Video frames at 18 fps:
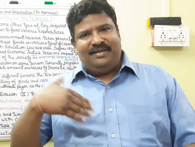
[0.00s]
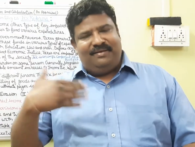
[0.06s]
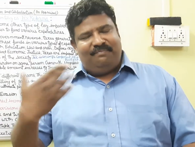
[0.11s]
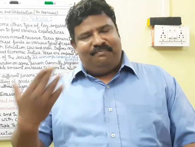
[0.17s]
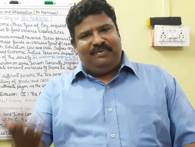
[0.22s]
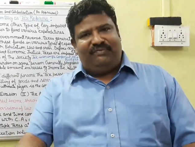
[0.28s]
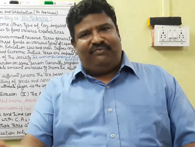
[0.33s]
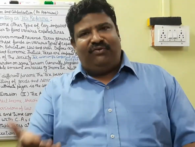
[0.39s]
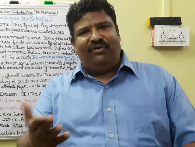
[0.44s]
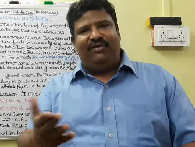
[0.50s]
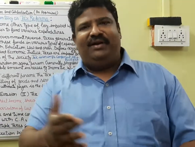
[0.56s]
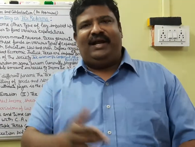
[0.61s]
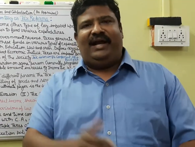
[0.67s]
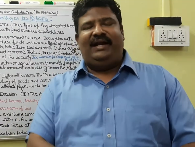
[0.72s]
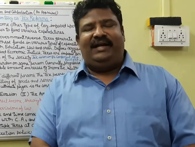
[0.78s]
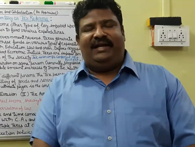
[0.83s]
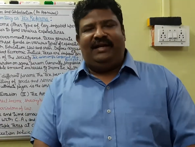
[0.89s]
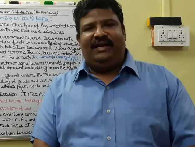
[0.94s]
before
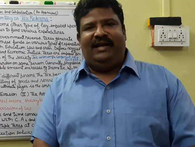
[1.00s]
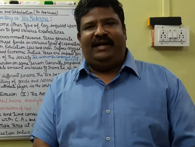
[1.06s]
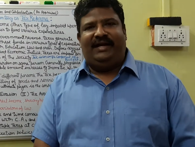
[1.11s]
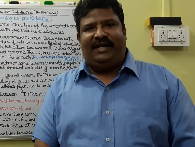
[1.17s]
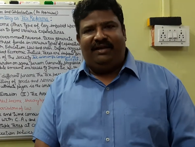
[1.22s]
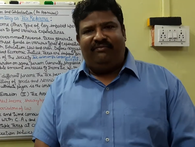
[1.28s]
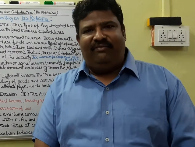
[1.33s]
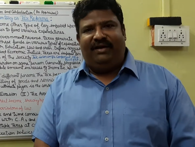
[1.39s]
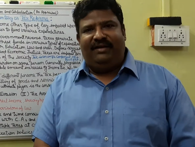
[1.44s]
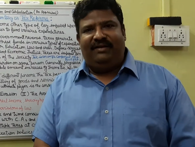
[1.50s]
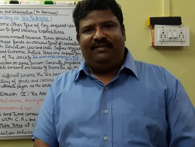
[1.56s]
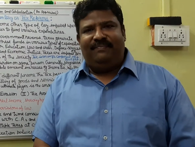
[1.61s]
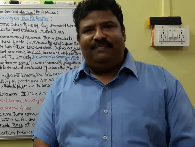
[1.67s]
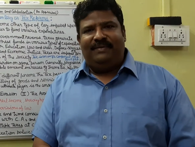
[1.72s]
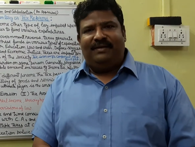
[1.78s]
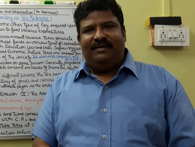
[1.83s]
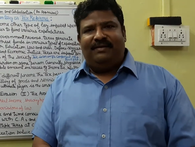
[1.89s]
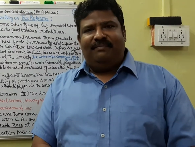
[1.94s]
1991,
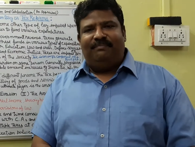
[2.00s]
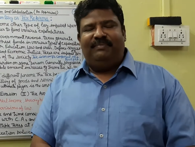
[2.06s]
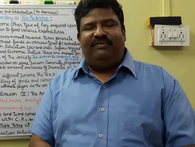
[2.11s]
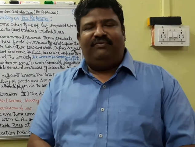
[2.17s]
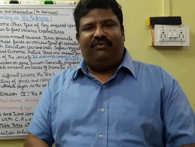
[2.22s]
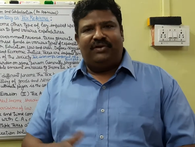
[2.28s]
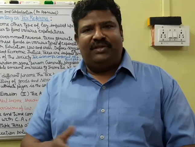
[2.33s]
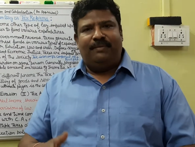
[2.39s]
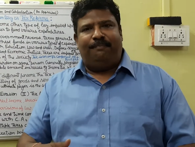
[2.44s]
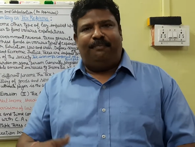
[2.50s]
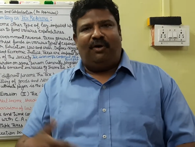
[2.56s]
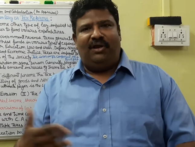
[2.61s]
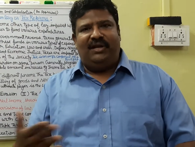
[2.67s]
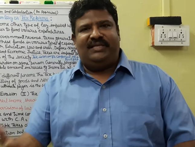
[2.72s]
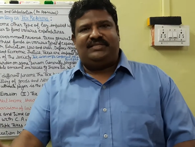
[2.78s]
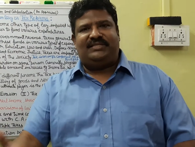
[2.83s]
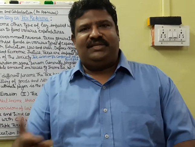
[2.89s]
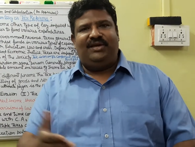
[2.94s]
before the
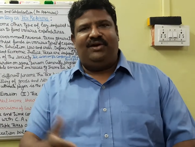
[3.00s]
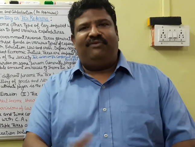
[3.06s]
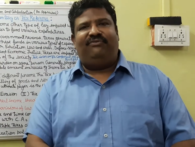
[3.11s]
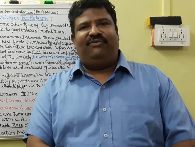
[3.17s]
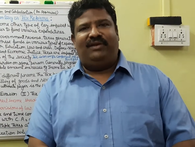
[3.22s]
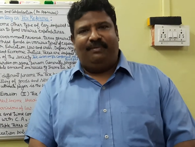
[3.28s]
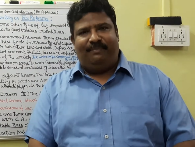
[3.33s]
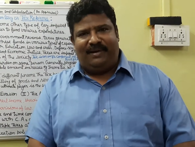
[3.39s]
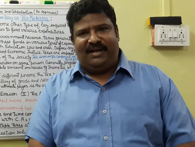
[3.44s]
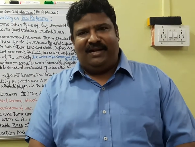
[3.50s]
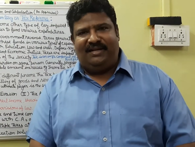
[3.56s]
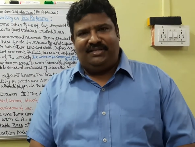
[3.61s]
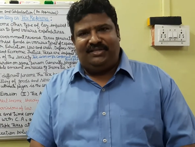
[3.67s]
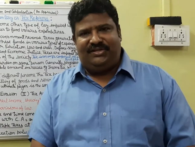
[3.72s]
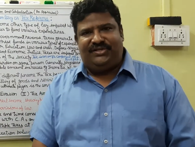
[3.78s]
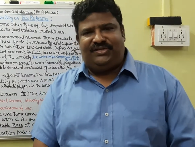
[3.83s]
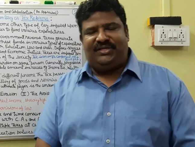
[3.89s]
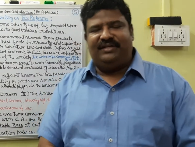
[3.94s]
policy of
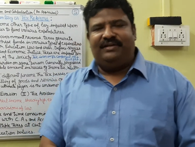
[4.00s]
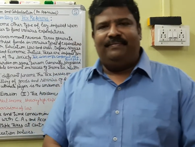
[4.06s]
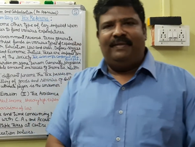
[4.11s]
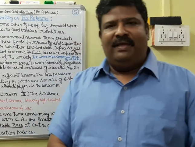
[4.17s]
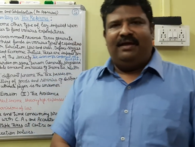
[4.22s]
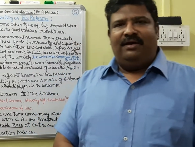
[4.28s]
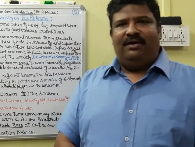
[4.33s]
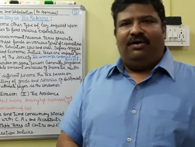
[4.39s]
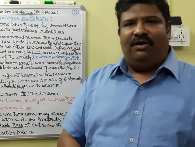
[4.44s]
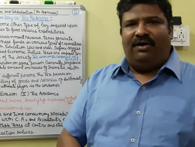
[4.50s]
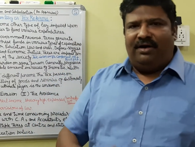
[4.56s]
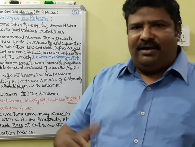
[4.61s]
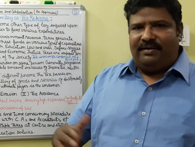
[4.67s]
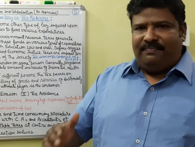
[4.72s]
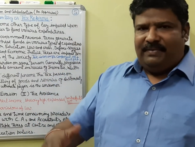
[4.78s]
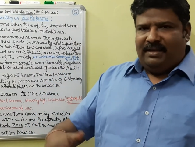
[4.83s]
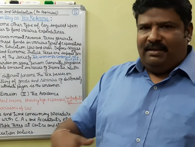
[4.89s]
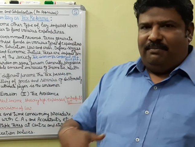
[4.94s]
liberalization or
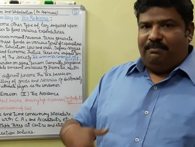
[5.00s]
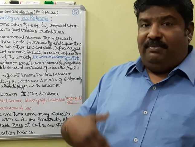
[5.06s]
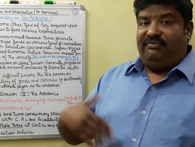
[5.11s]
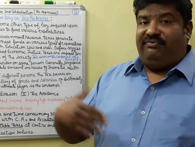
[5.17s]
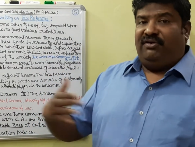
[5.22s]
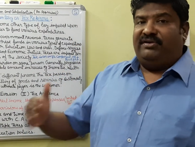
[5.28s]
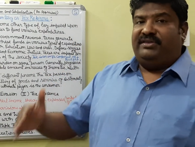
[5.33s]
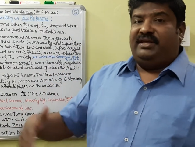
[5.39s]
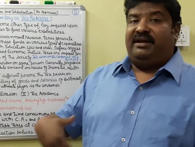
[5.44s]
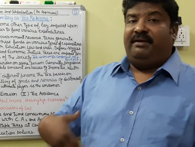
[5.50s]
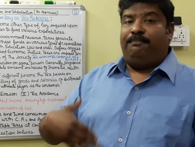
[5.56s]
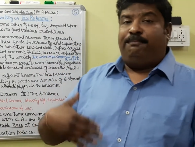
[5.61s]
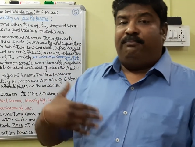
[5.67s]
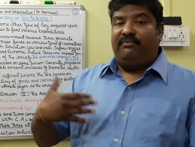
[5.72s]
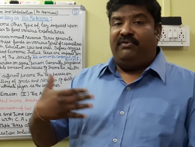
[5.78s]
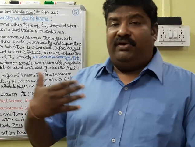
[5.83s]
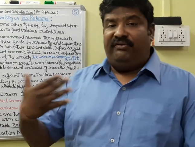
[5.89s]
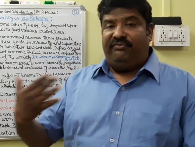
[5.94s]
before the
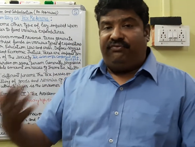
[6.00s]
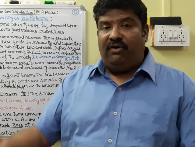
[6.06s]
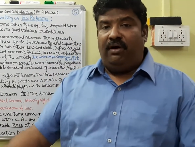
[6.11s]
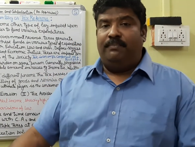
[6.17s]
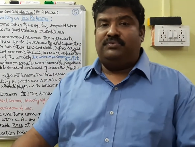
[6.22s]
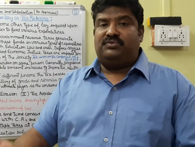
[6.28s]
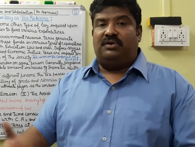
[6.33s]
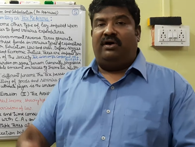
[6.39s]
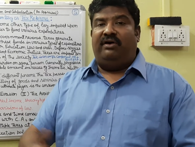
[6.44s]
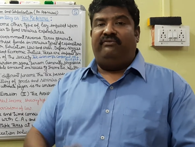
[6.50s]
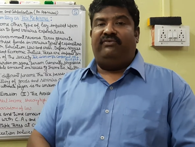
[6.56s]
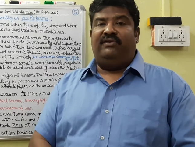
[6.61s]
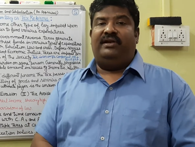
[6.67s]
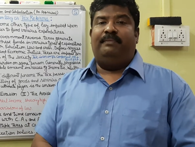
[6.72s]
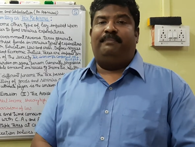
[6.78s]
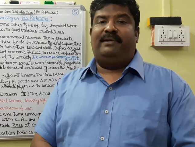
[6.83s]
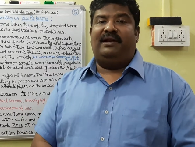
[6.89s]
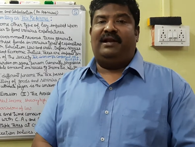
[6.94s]
reforms of
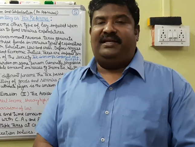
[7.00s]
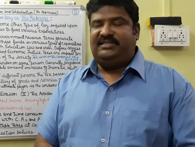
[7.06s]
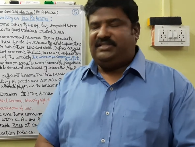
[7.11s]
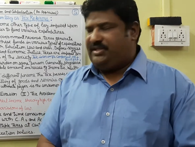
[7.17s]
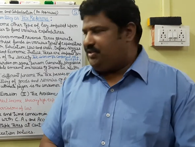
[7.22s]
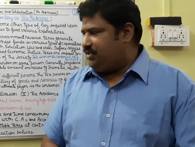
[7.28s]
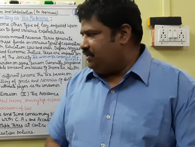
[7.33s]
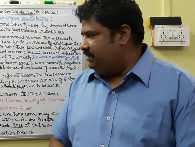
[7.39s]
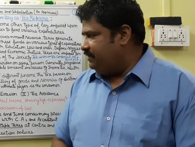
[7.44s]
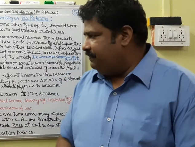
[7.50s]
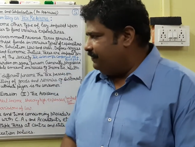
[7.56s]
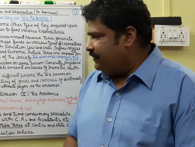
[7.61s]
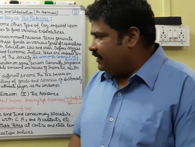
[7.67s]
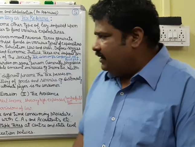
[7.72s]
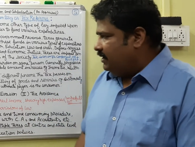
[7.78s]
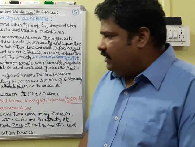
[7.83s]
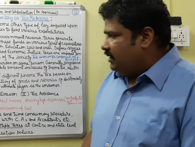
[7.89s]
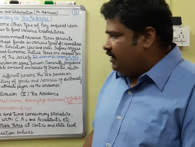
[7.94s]
liberalization?
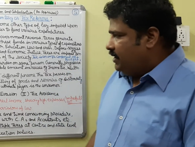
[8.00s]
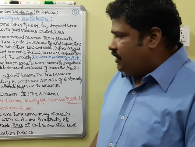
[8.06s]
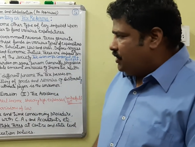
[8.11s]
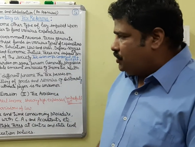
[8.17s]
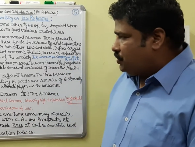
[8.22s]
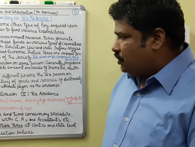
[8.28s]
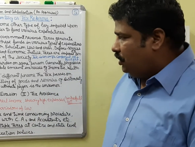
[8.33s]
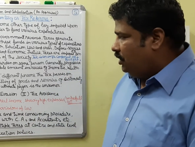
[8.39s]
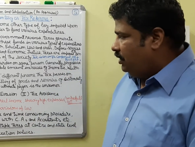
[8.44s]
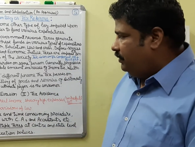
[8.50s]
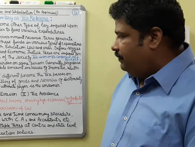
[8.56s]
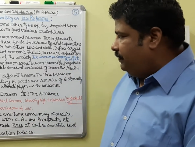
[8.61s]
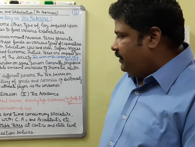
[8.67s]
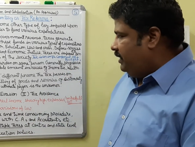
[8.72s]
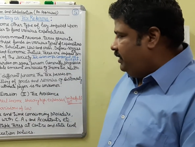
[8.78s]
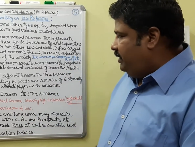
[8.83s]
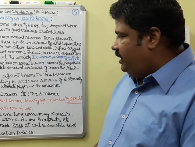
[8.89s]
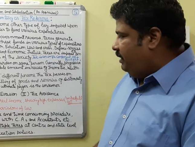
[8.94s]
So,
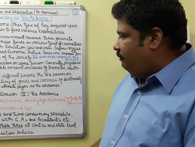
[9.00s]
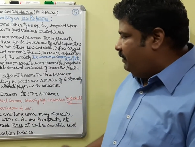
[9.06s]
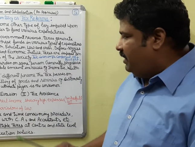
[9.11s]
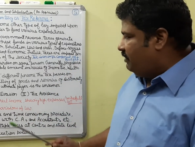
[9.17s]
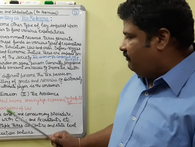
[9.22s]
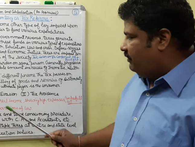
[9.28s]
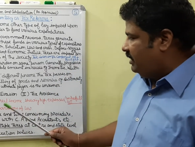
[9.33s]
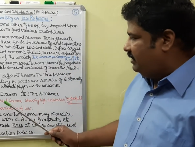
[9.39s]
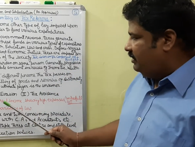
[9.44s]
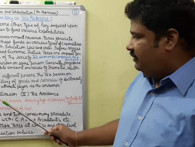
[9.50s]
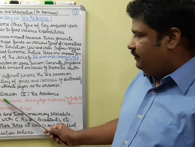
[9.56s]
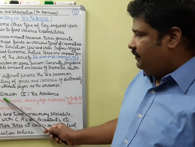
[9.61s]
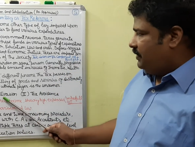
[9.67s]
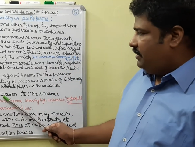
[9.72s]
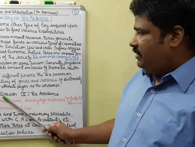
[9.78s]
number one,